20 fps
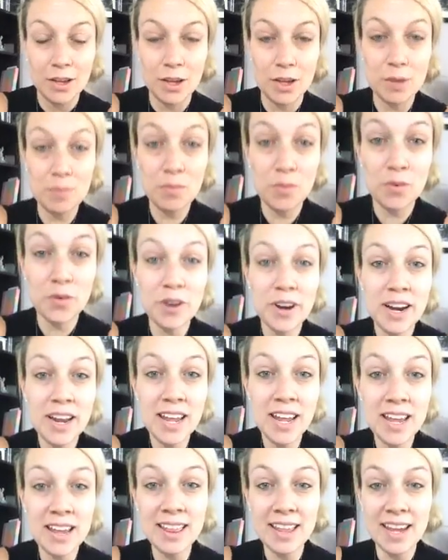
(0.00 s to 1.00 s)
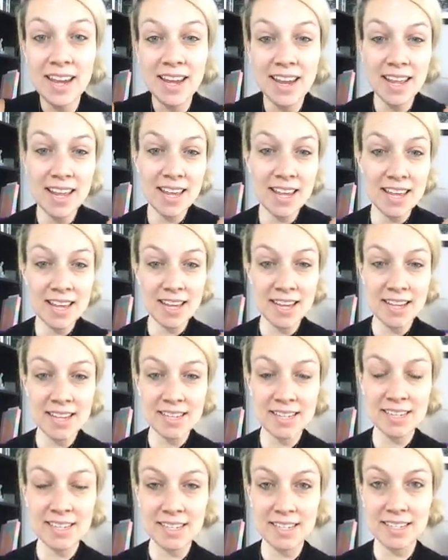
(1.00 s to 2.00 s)
Good morning,
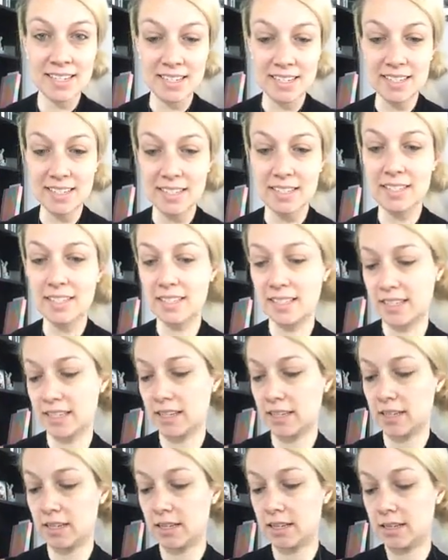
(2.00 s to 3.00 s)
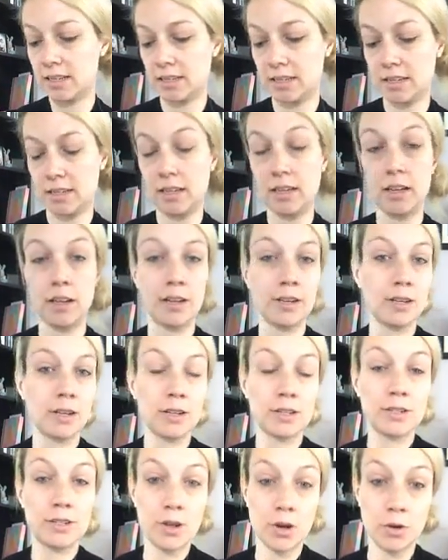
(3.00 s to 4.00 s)
ladies.
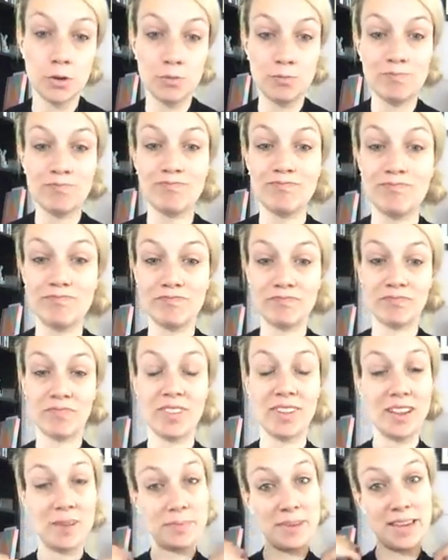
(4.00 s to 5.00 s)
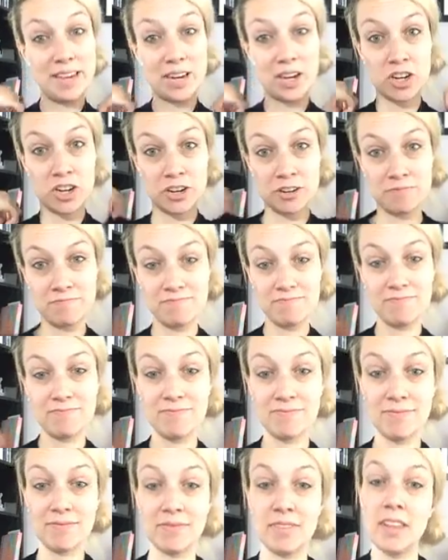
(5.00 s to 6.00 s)
So, I'm here.
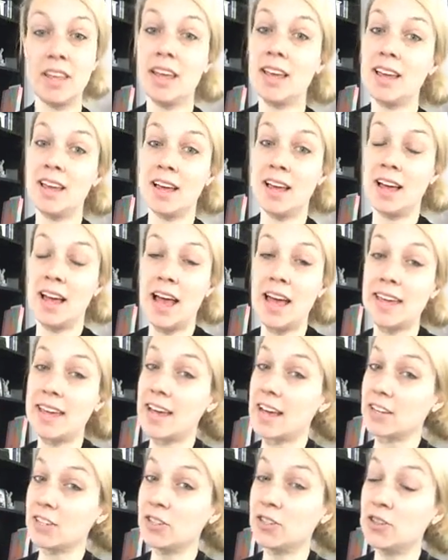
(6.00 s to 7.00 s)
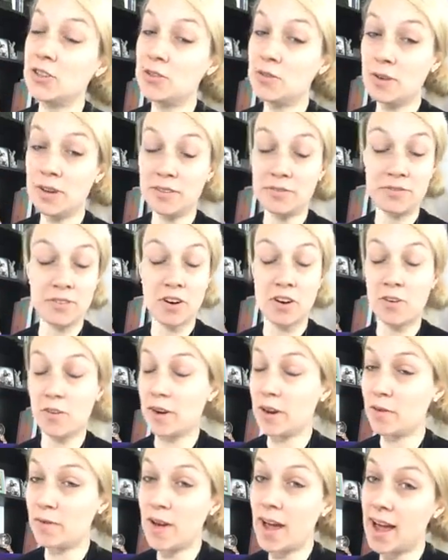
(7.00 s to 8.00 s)
I guess you have
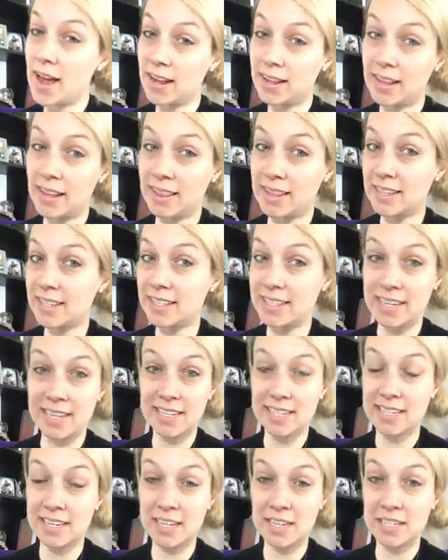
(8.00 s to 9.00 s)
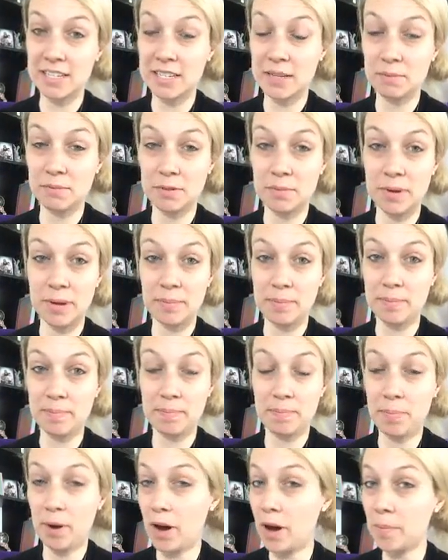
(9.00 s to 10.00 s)
already read that the 60s seem to be
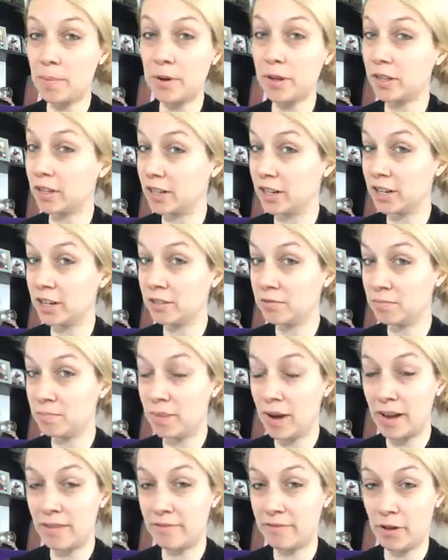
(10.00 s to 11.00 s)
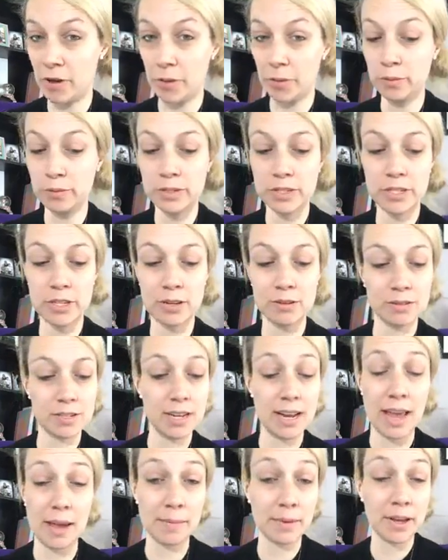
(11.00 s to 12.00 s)
popular by vote. So
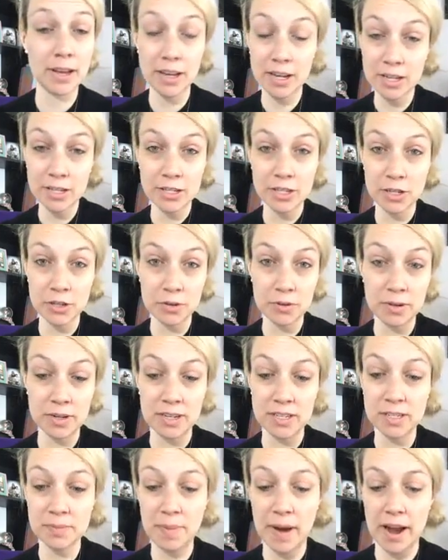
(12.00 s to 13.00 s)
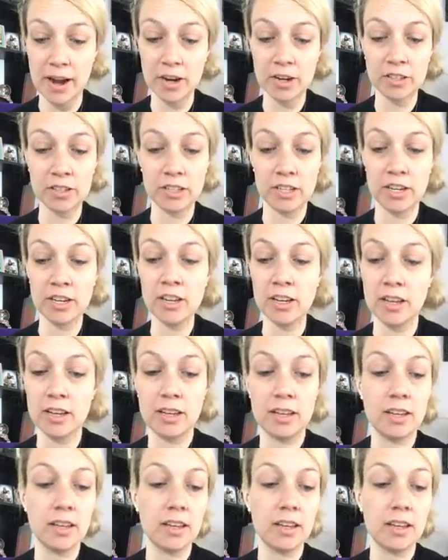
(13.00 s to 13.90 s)
today I'm gonna do an inspired look